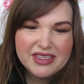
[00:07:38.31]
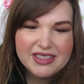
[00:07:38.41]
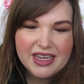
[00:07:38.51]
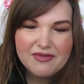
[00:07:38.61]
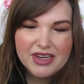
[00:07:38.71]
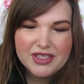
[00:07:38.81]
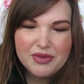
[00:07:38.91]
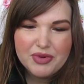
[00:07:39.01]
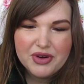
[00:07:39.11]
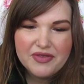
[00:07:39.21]
Skin
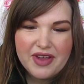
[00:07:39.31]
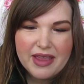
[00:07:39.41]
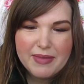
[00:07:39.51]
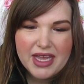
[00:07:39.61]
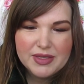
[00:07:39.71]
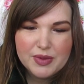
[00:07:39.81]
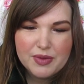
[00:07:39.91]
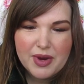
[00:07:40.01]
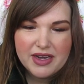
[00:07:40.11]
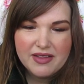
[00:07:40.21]
Rescue Purifying Mask
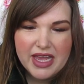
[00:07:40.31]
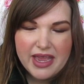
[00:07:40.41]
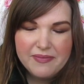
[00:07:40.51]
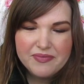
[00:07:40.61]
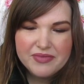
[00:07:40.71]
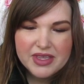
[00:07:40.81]
with Red Clay.